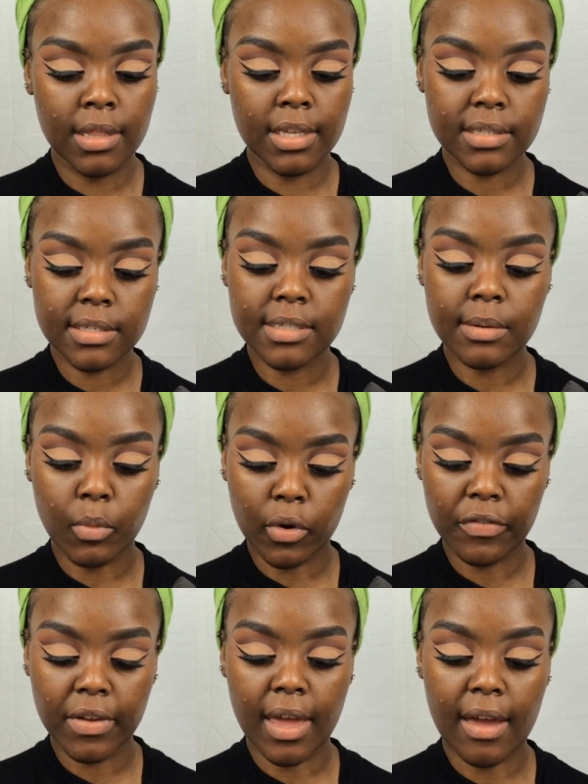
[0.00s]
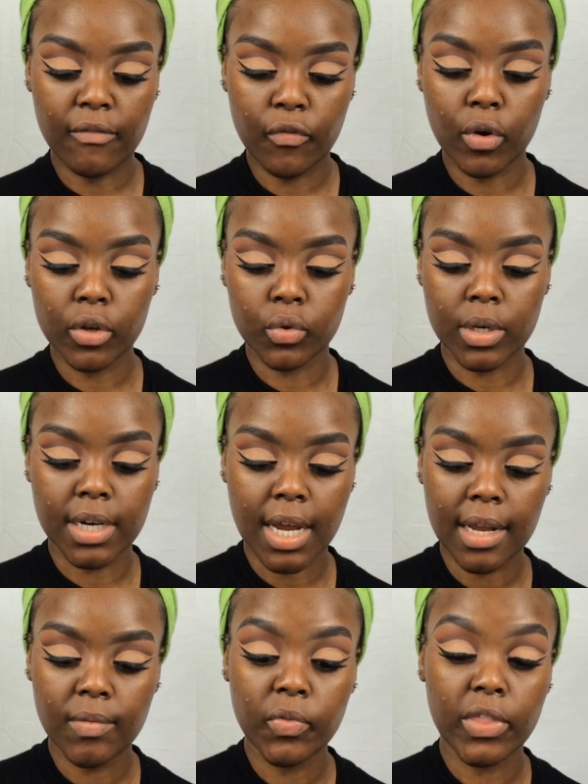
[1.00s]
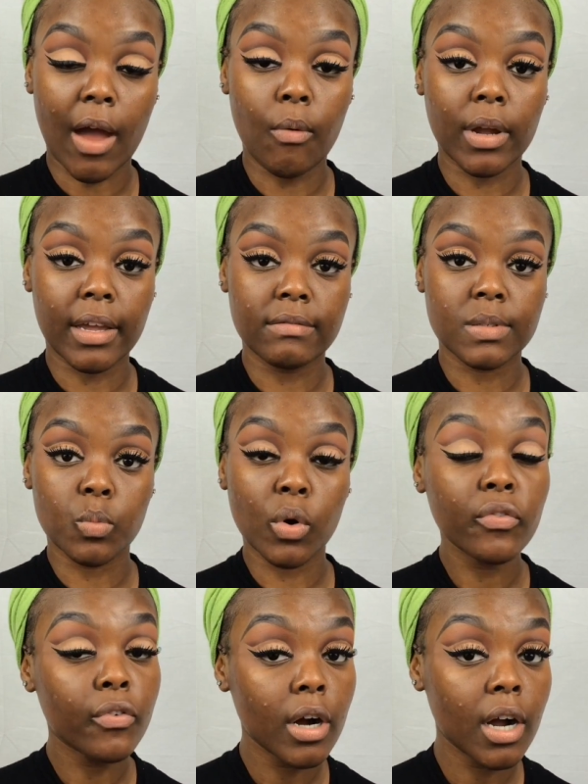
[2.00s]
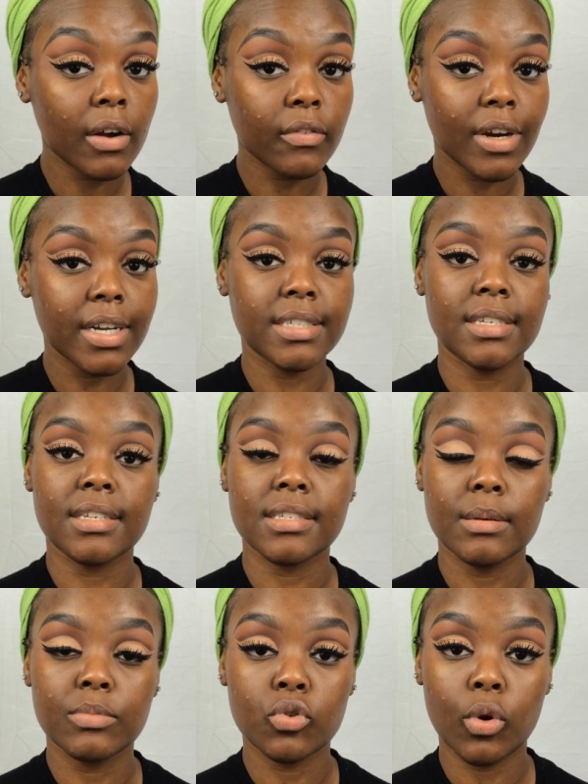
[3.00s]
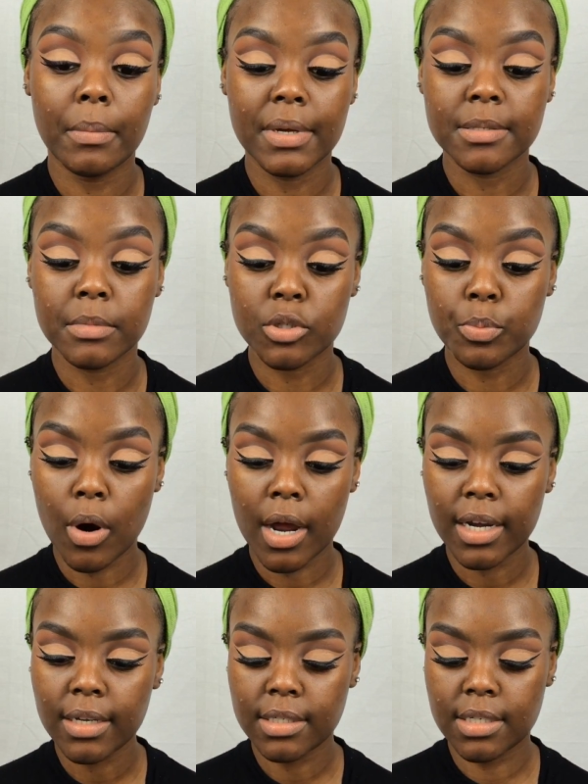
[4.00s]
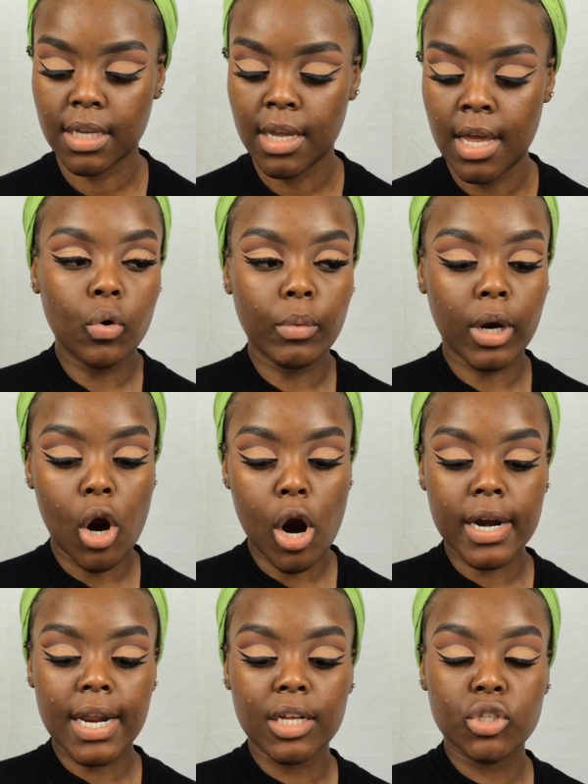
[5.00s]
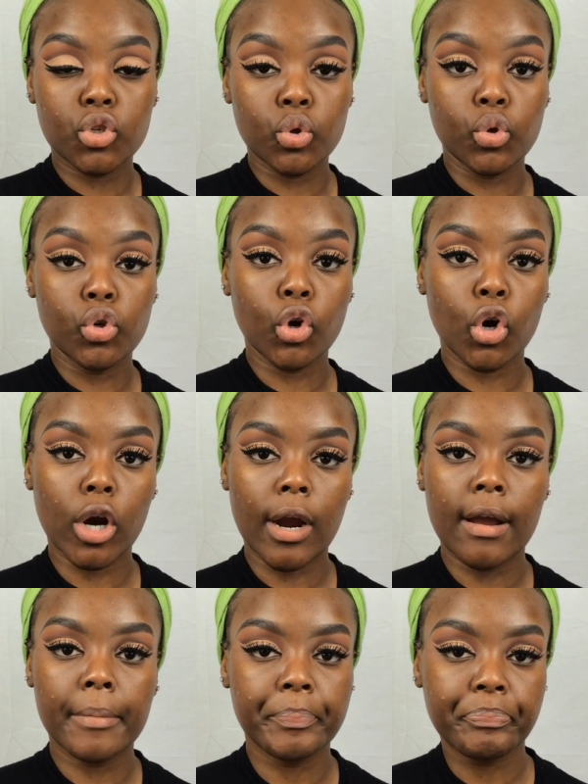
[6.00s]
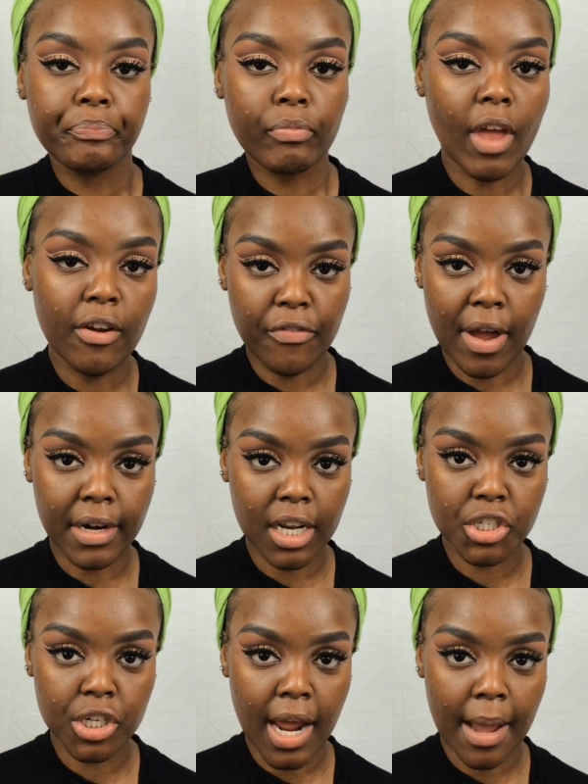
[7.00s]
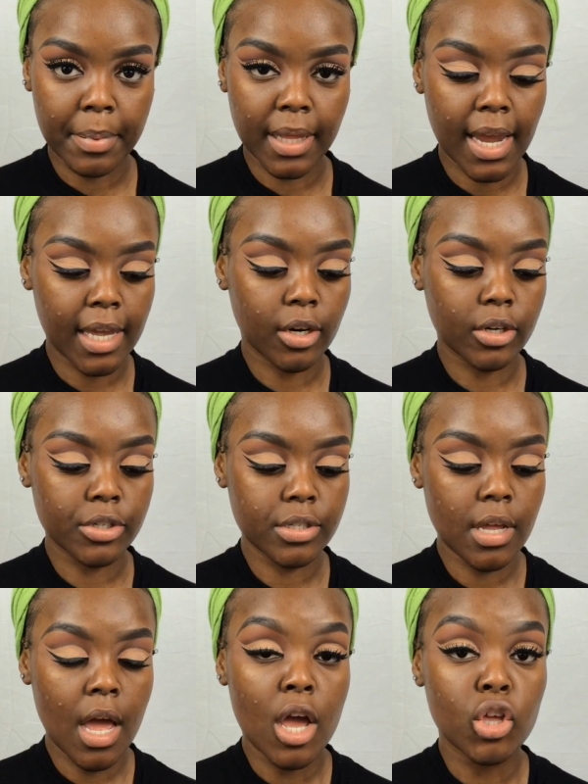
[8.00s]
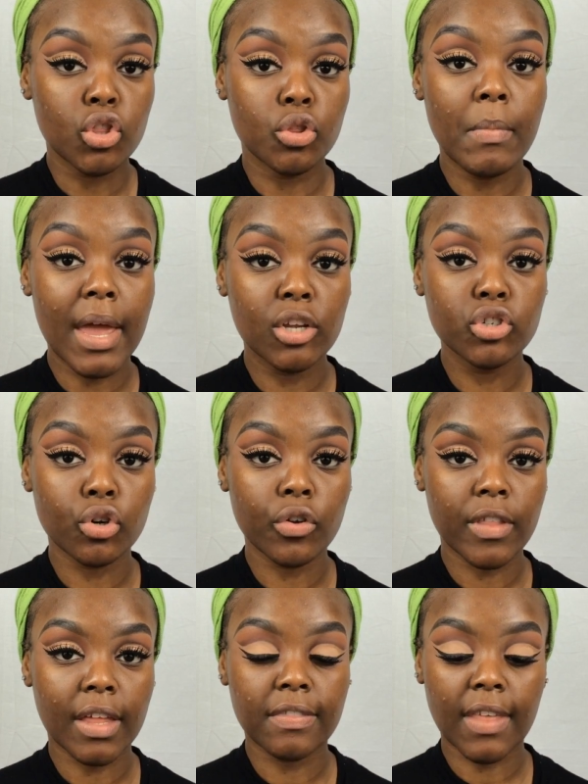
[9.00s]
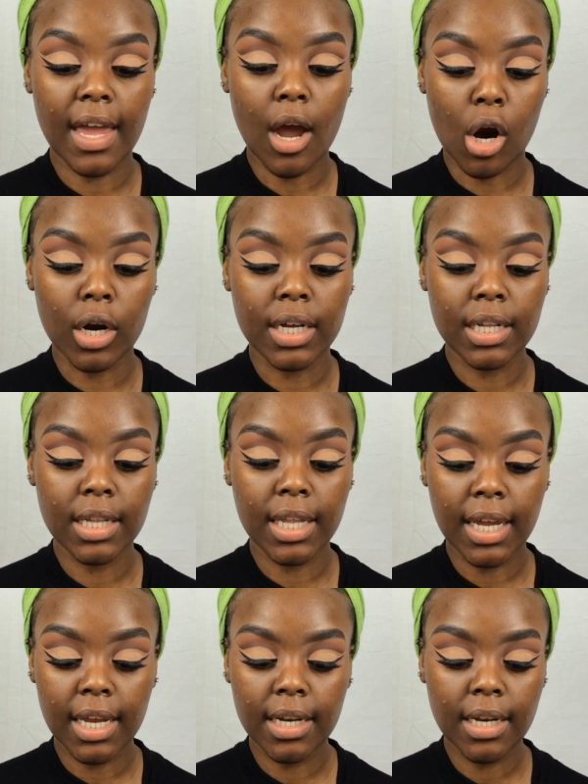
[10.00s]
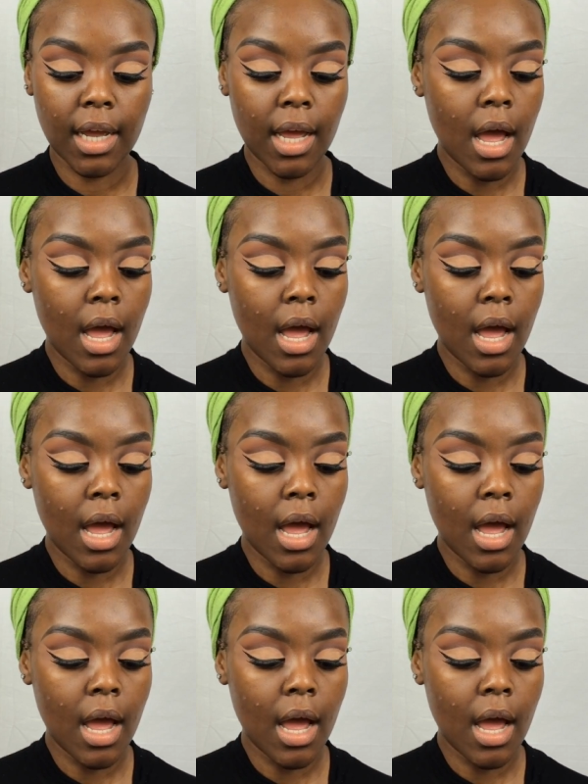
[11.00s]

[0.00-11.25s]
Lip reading: This is the Morphe M439. That one gives more full coverage. It doesn't absorb as much product. Regarding to your foundation applicators, make sure that they are clean.